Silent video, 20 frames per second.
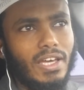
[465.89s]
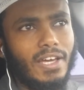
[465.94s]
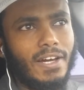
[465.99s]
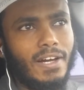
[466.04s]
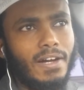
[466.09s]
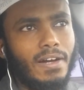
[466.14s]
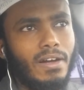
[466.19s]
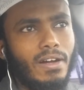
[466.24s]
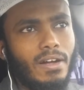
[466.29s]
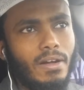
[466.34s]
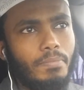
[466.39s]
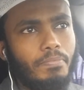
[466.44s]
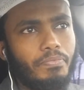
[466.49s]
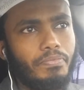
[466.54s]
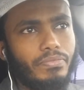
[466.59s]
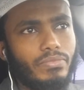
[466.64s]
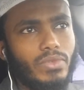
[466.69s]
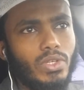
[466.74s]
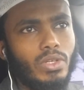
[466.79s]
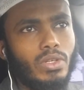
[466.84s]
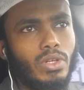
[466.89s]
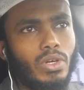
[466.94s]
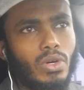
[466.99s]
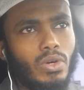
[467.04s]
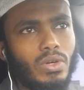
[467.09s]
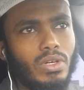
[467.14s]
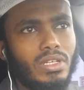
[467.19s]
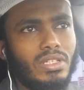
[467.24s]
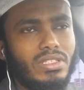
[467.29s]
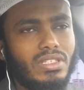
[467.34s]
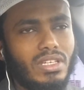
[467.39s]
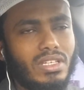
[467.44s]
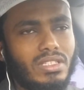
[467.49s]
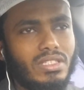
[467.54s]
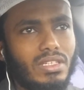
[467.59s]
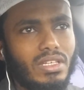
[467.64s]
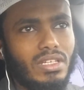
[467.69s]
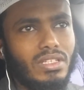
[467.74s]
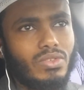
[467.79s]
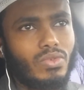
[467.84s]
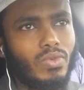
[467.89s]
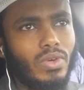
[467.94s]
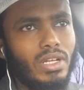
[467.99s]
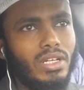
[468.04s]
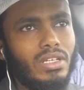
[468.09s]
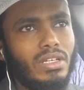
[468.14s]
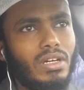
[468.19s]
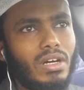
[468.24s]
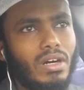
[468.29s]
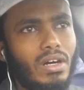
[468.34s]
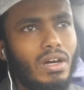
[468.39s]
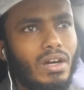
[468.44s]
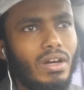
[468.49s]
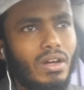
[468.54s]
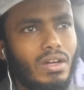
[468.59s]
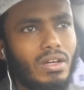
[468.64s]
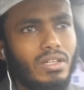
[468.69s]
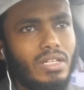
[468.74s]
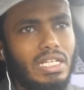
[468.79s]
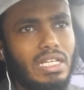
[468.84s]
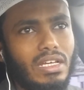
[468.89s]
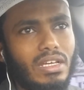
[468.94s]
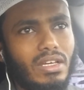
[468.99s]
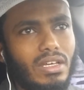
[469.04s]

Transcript: um, you know it's it's it's really hard